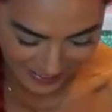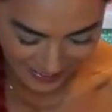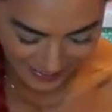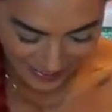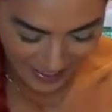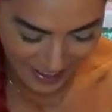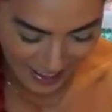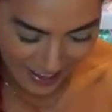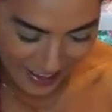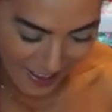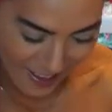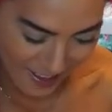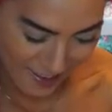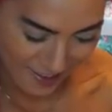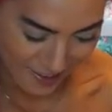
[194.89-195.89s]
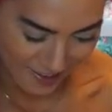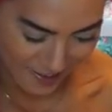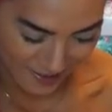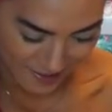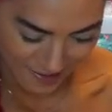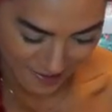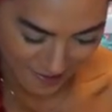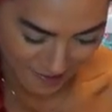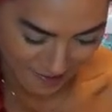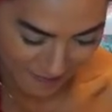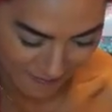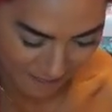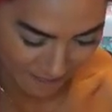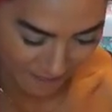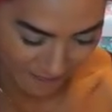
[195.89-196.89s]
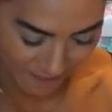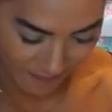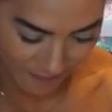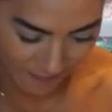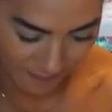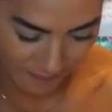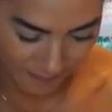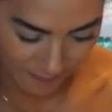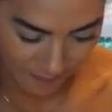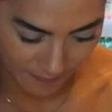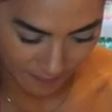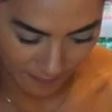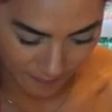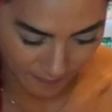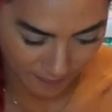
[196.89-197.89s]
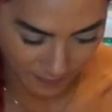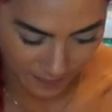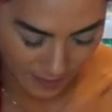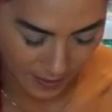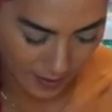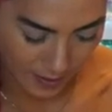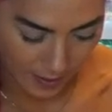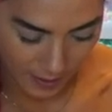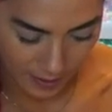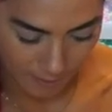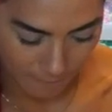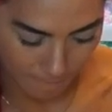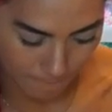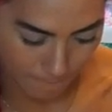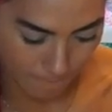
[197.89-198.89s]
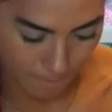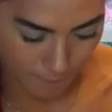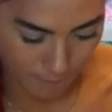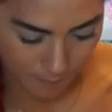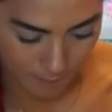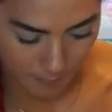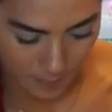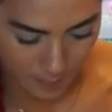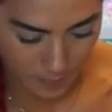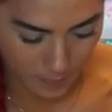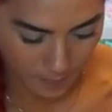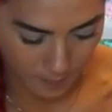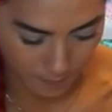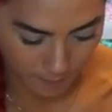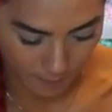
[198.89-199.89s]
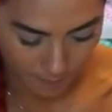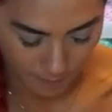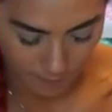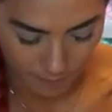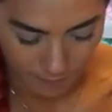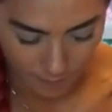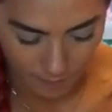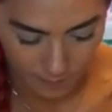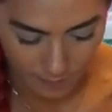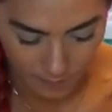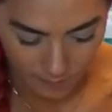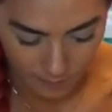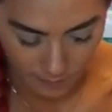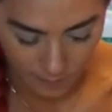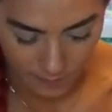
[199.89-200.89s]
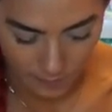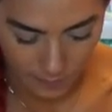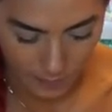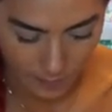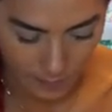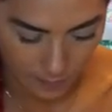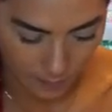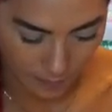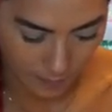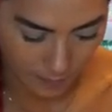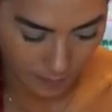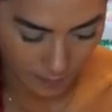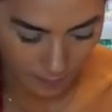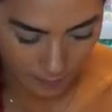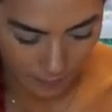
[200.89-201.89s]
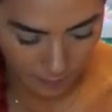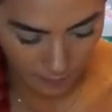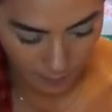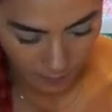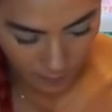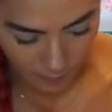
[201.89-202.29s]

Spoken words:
[no speech]